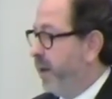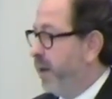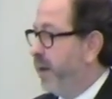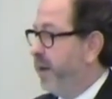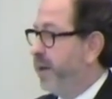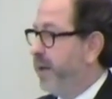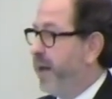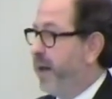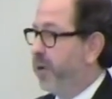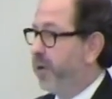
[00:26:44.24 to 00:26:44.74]

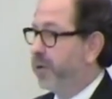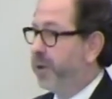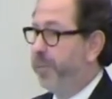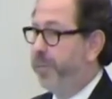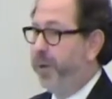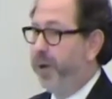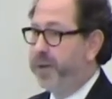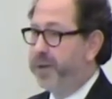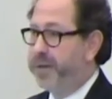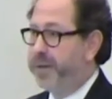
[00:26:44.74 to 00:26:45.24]
Now, the
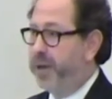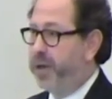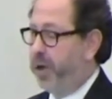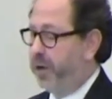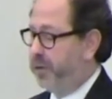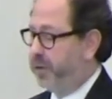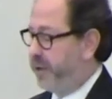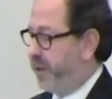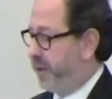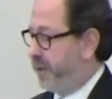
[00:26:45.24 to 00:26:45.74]
policy
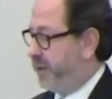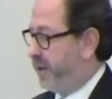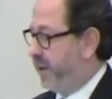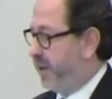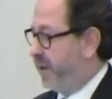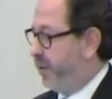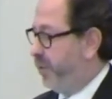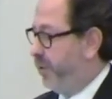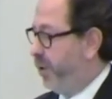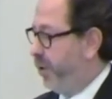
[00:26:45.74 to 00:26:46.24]
context
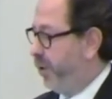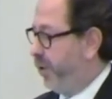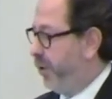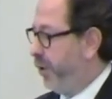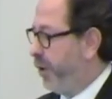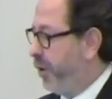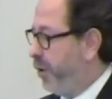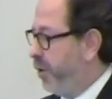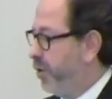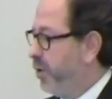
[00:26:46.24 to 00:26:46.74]
uh, we all
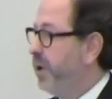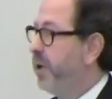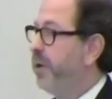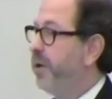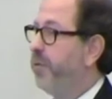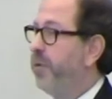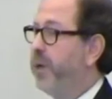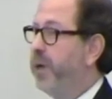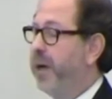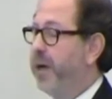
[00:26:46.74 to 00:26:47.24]
know,
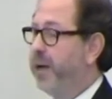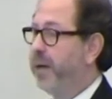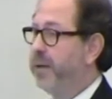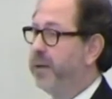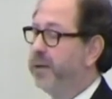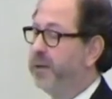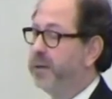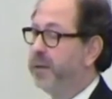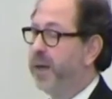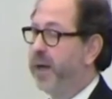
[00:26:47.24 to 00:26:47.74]
we are
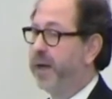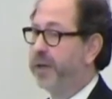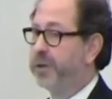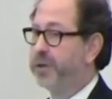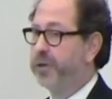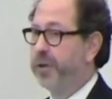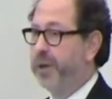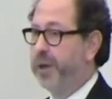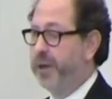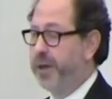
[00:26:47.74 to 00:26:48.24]

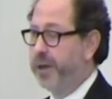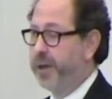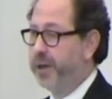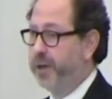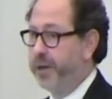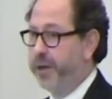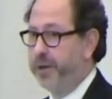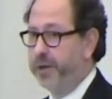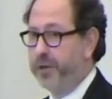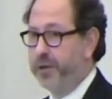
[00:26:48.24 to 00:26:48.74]
actually
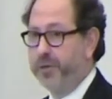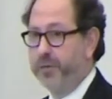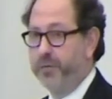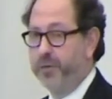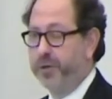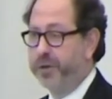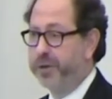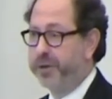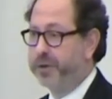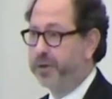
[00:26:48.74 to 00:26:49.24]
eh, on
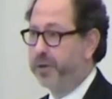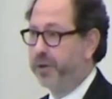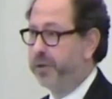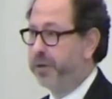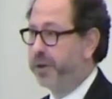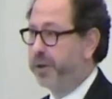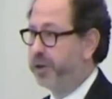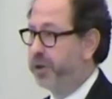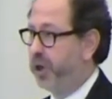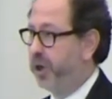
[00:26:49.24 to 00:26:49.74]
what is called
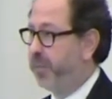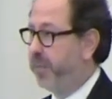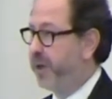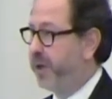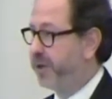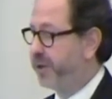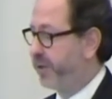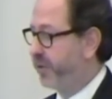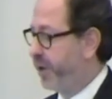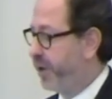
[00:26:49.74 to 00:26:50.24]
the
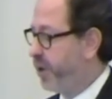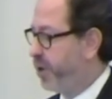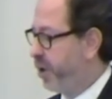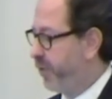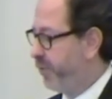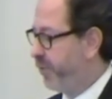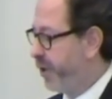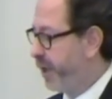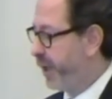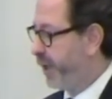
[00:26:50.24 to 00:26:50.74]
jobless
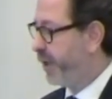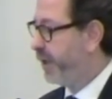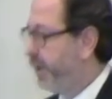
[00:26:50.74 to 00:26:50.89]
recovery.